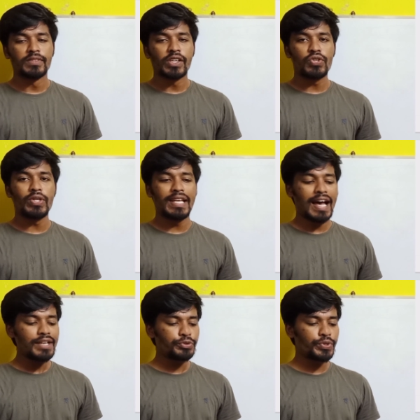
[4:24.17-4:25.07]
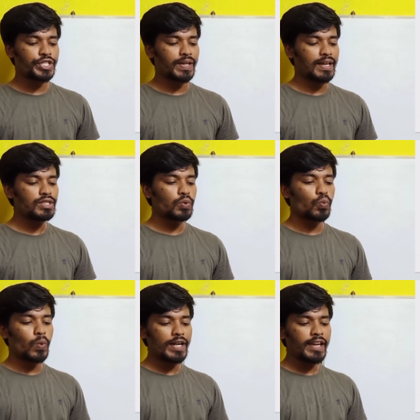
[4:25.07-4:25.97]
So the last question is,
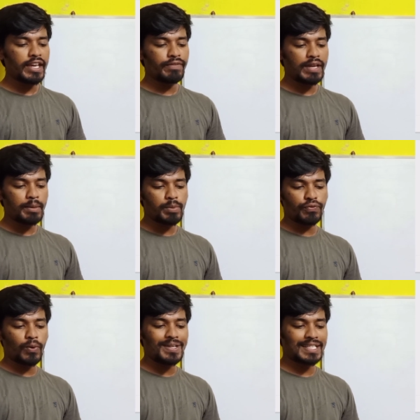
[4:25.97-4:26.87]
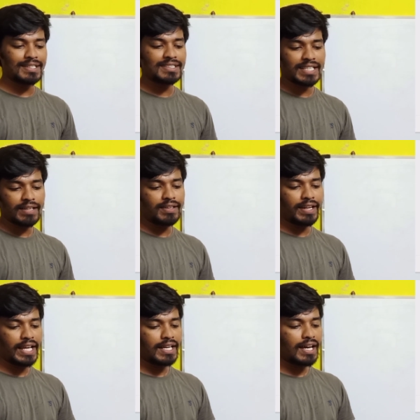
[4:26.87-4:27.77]
one evening before sunset,
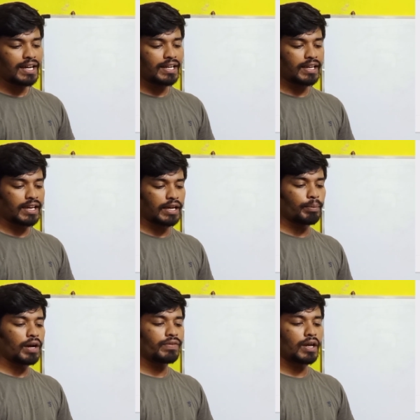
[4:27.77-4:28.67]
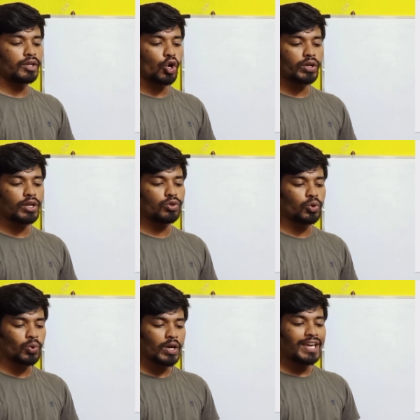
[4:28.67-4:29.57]
Rekha and Hema were talking
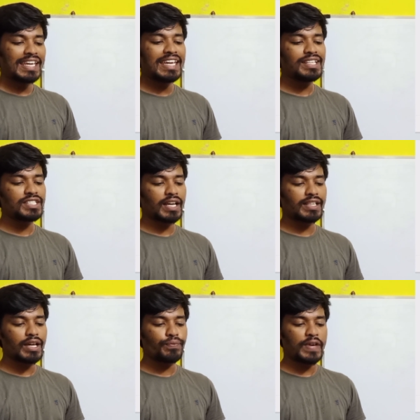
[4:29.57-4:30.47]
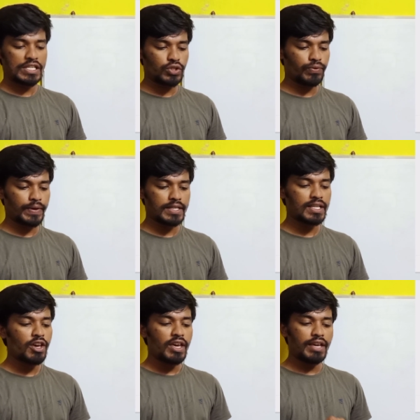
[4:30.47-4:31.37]
to each other face to
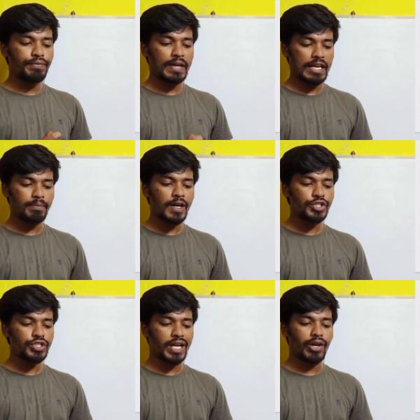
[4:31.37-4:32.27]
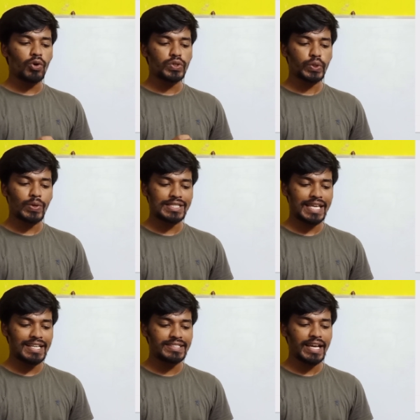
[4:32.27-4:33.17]
face. If Hema's shadow was
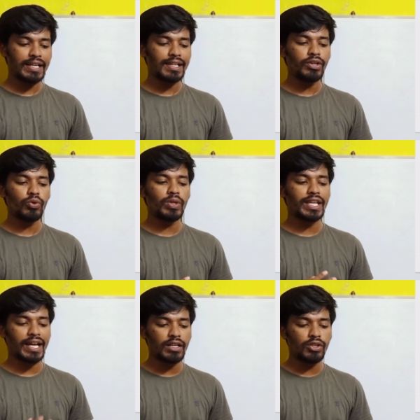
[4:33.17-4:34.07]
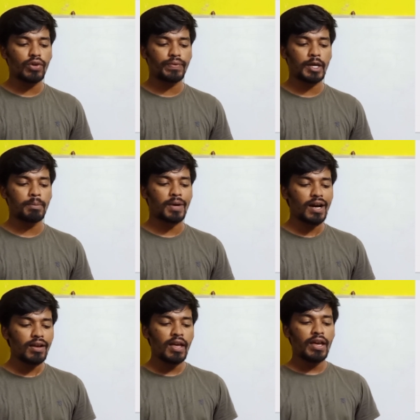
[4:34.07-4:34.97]
exactly to the right of
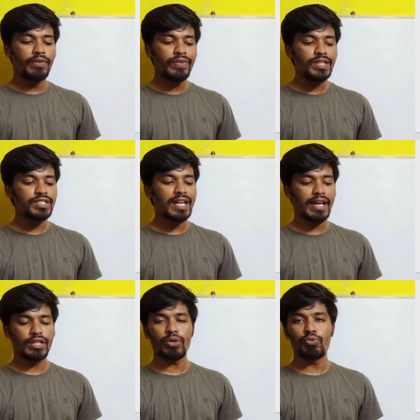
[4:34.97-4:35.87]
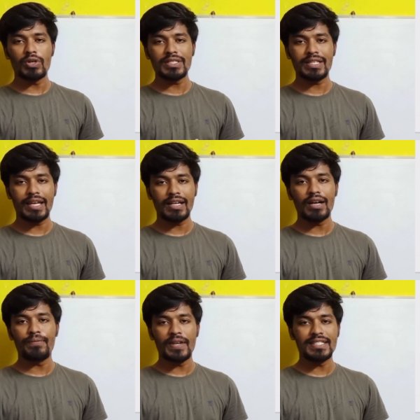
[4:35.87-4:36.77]
Hema, which direction was
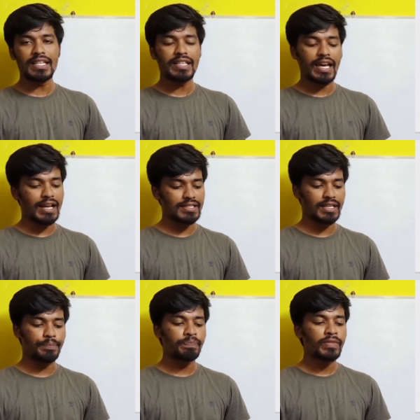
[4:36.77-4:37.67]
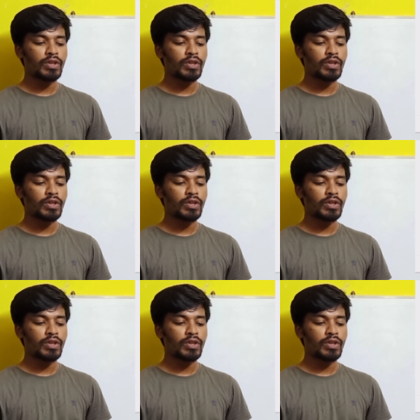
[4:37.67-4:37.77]
Rekha facing, they are asking.